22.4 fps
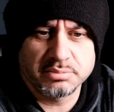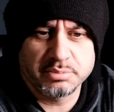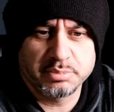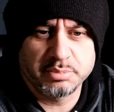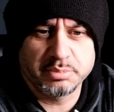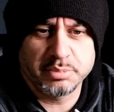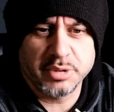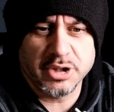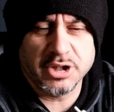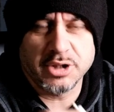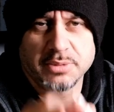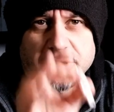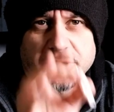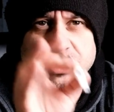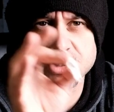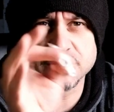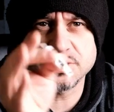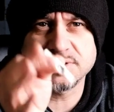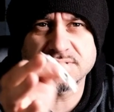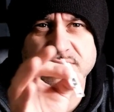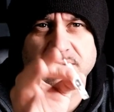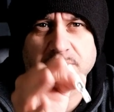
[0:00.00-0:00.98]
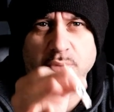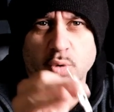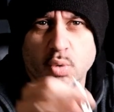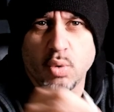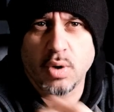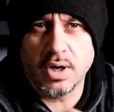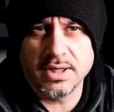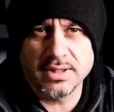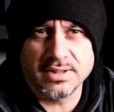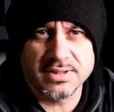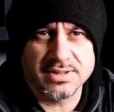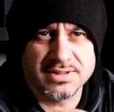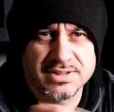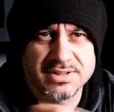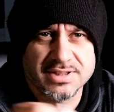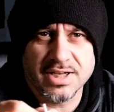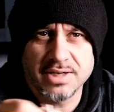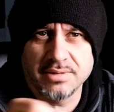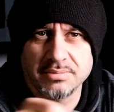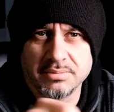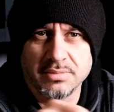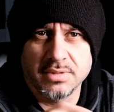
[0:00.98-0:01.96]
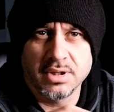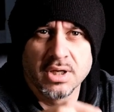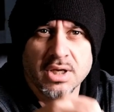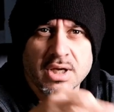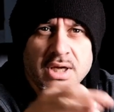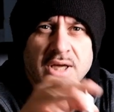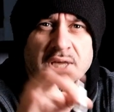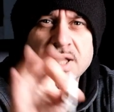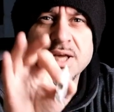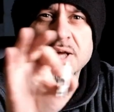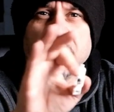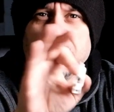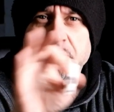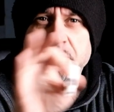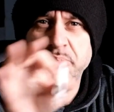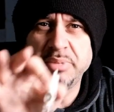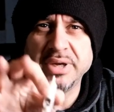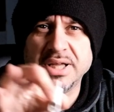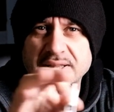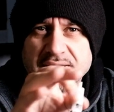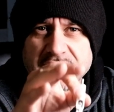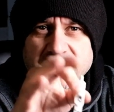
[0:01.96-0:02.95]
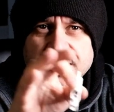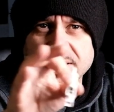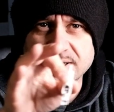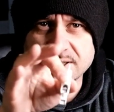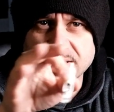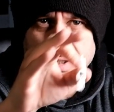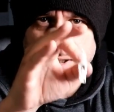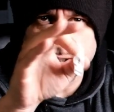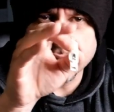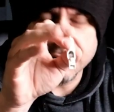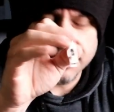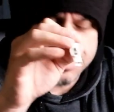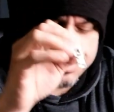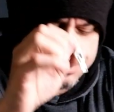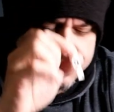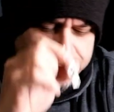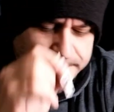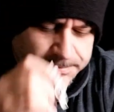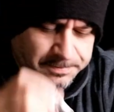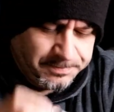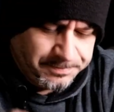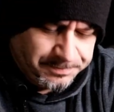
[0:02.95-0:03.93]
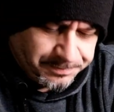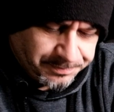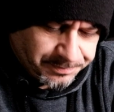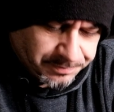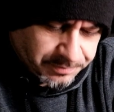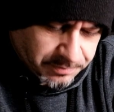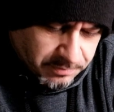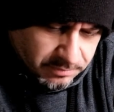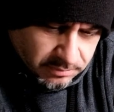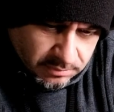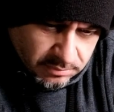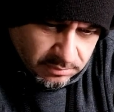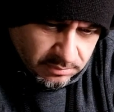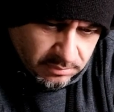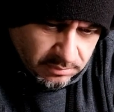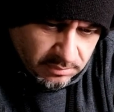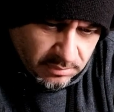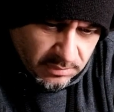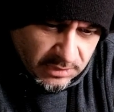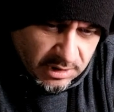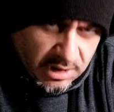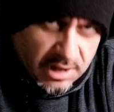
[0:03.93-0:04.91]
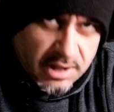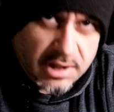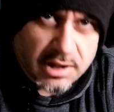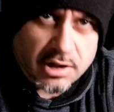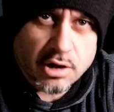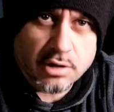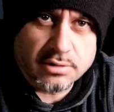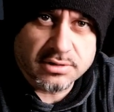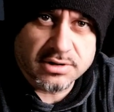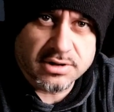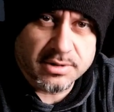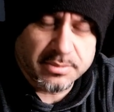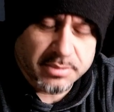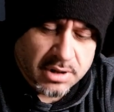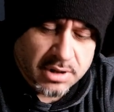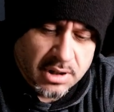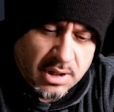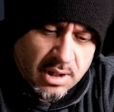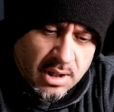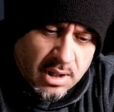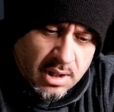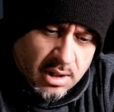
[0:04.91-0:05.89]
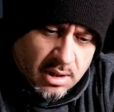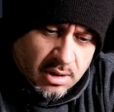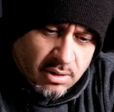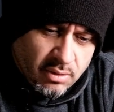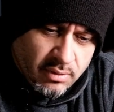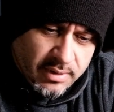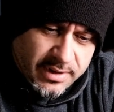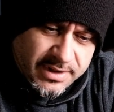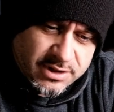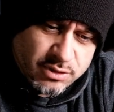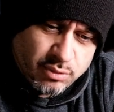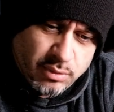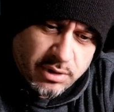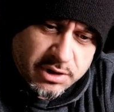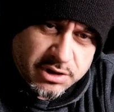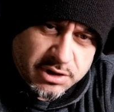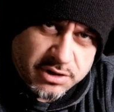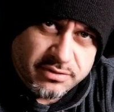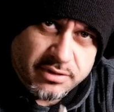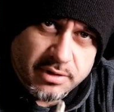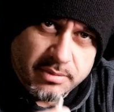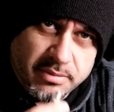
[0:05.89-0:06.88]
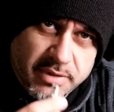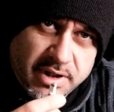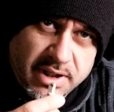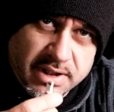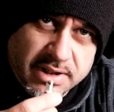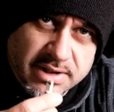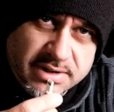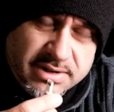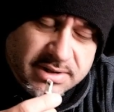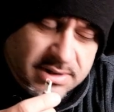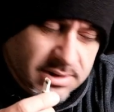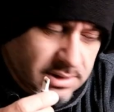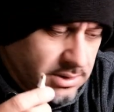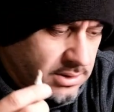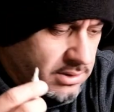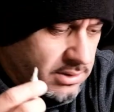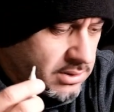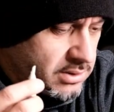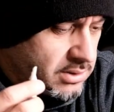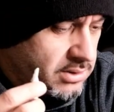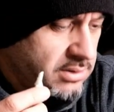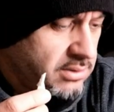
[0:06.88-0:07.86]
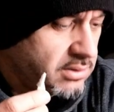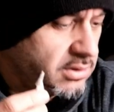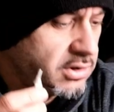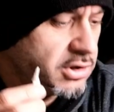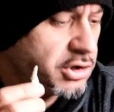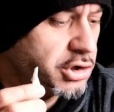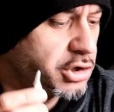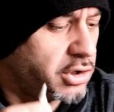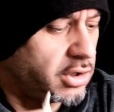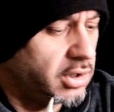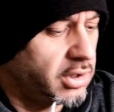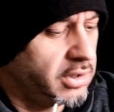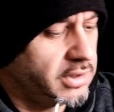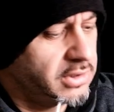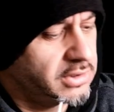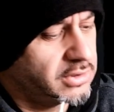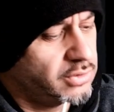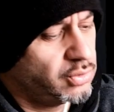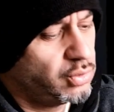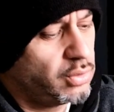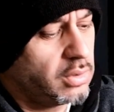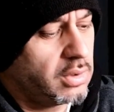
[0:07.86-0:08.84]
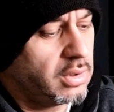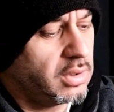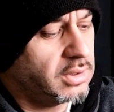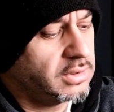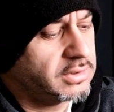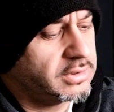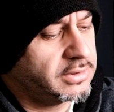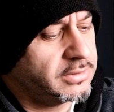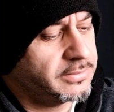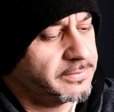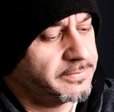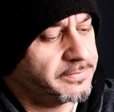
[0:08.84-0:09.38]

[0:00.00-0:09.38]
pretty much the same quality, same building and concept. When I switched from this, the choice was